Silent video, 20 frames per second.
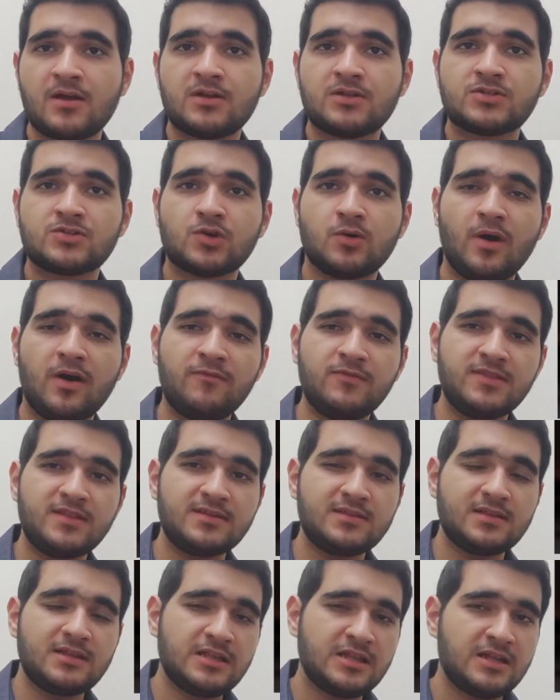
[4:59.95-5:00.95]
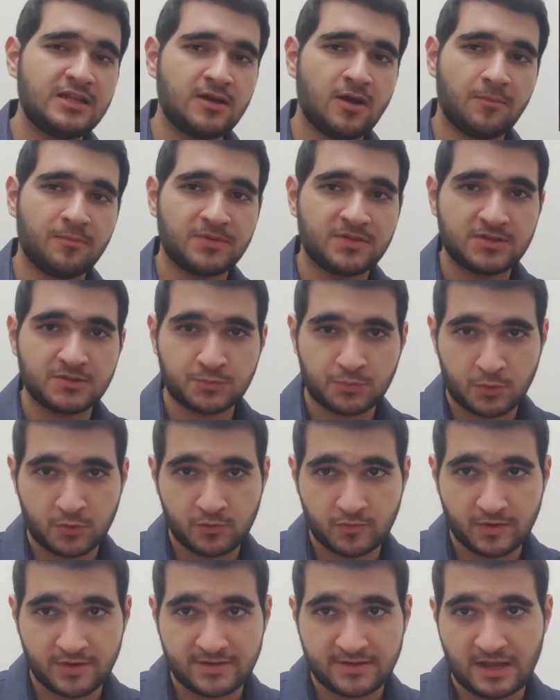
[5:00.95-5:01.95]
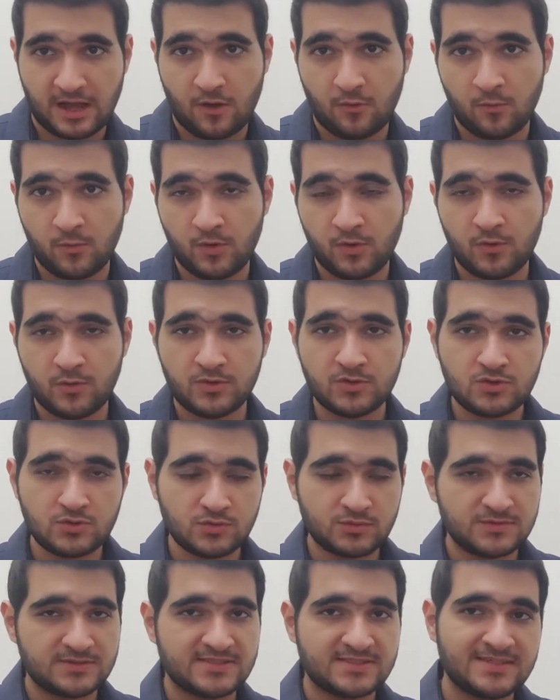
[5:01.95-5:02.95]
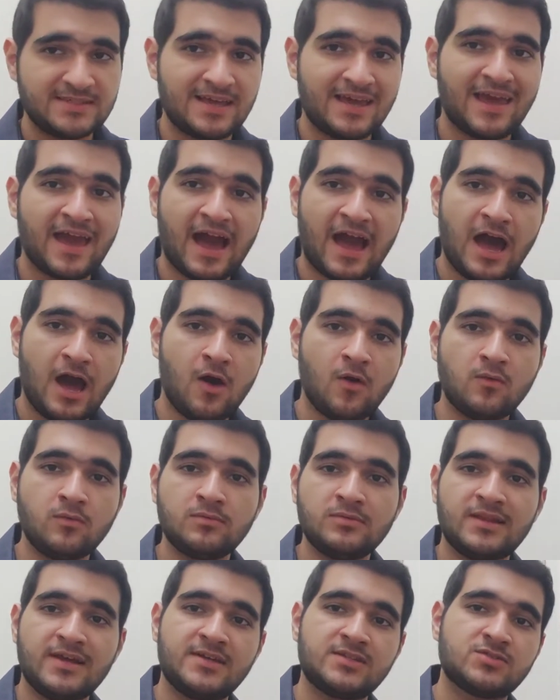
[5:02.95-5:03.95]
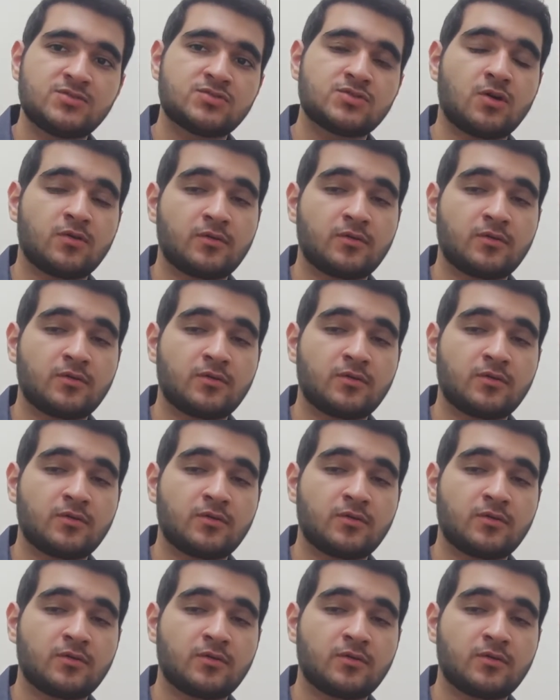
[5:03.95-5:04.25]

So everything leading up to this point right now, we're going to see how lasers